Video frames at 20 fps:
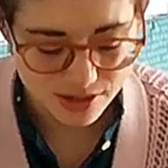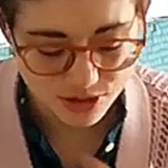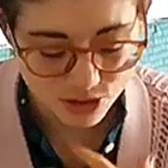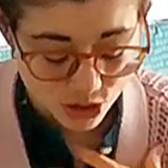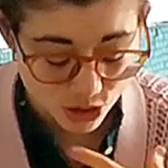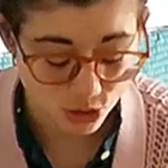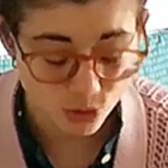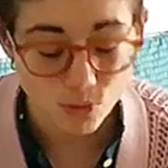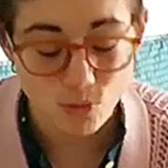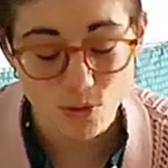
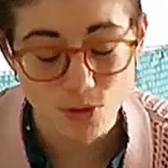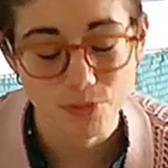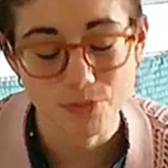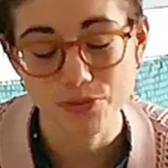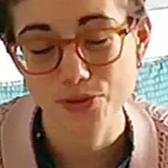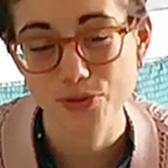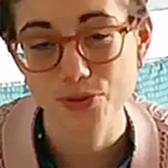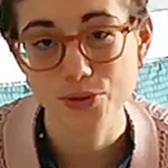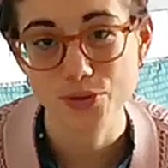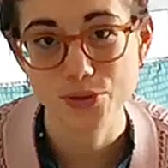too warm
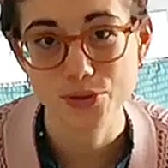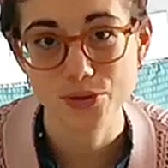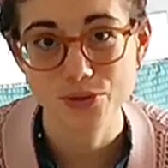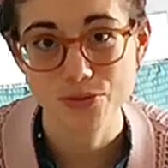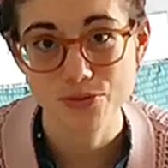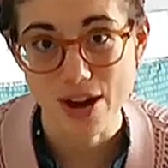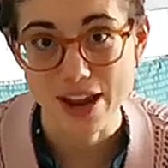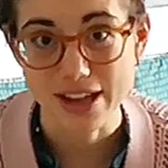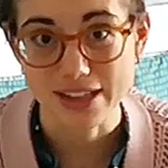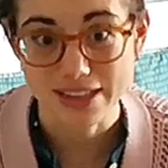for
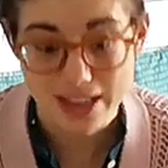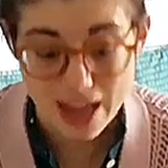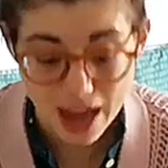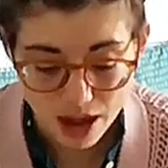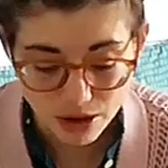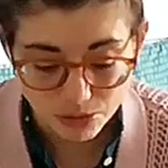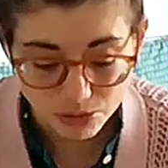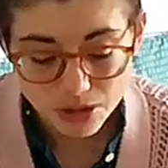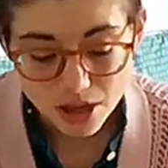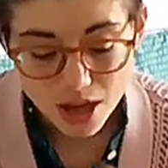right
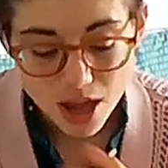now.